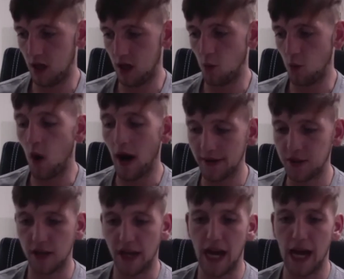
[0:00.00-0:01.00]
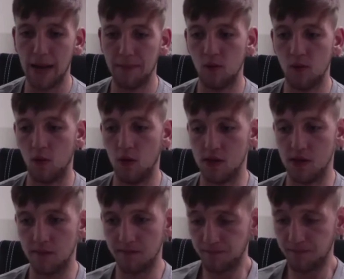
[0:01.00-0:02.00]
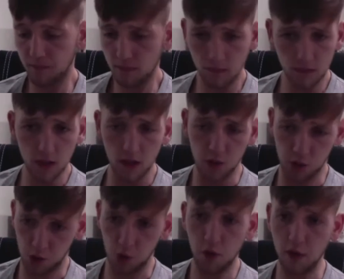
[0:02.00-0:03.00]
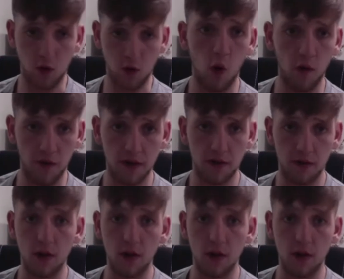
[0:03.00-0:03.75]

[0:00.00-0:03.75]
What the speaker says: what actually happened was during COVID,